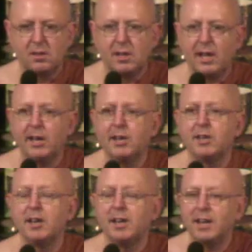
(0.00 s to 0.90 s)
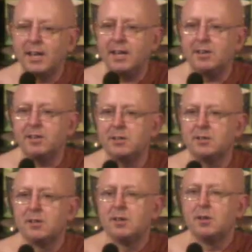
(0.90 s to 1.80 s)
And it needed
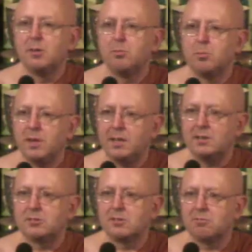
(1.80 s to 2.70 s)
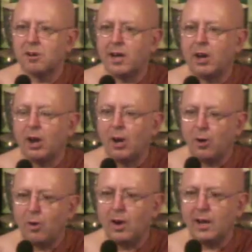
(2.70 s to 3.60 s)
me to write a
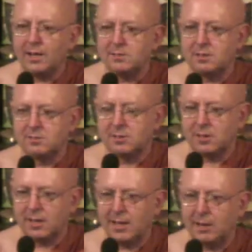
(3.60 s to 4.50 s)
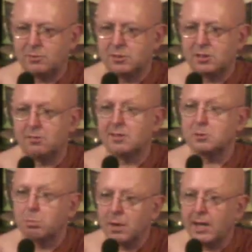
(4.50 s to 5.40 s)
long letter to the counselor
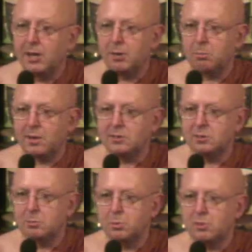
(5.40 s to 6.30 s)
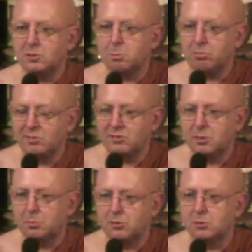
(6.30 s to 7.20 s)
explaining basic Buddhist
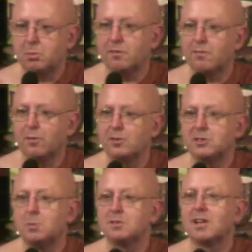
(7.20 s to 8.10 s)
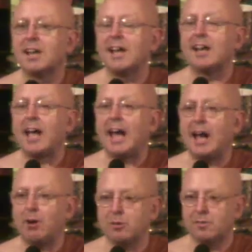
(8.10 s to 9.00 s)
principles before she was let
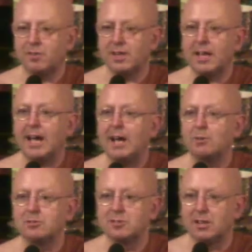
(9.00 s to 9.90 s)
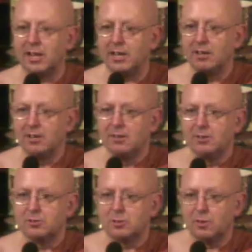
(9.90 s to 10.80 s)
out of the counseling
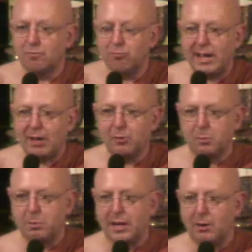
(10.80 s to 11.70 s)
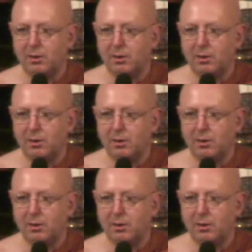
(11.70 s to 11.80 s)
sort of roundabout.